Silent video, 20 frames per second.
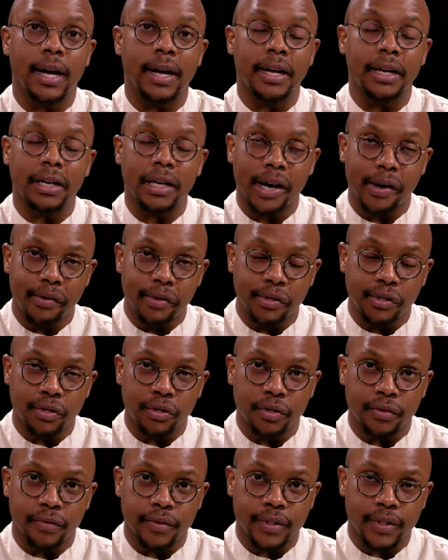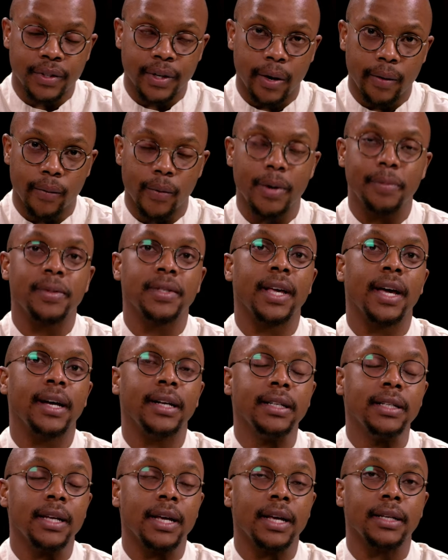I encourage you to visit our
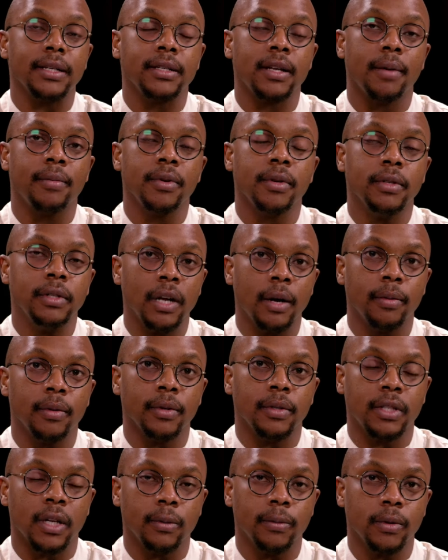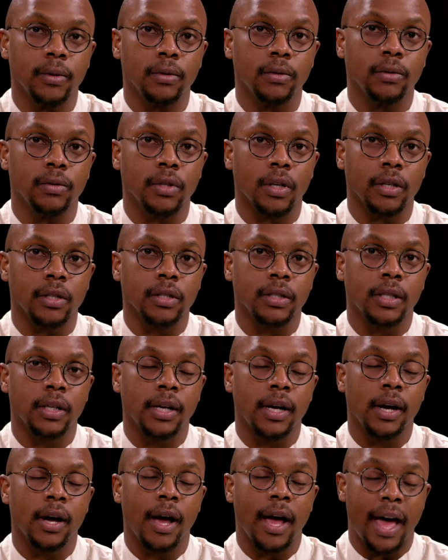website at
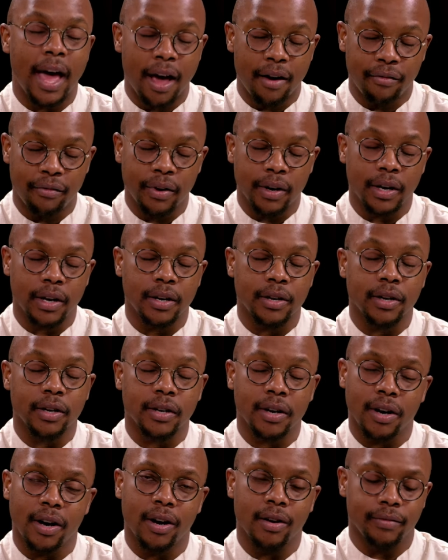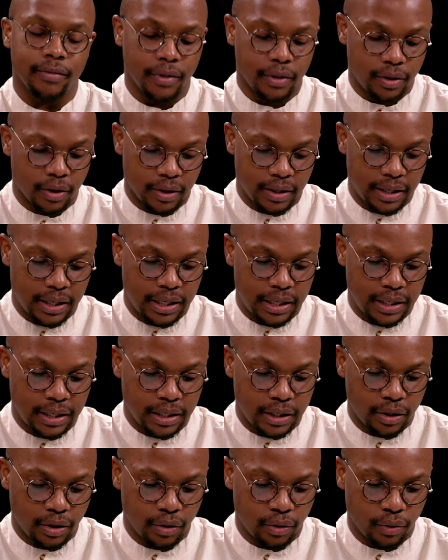
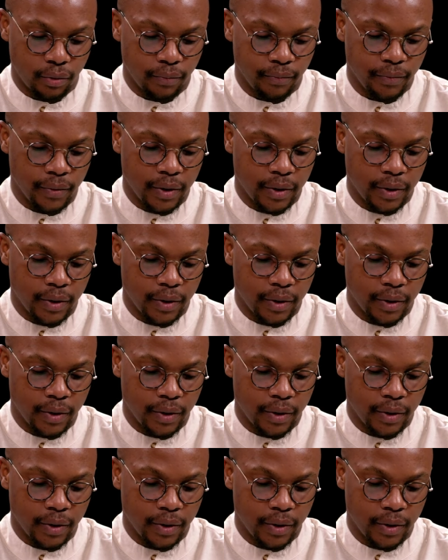www.africa.harvard.edu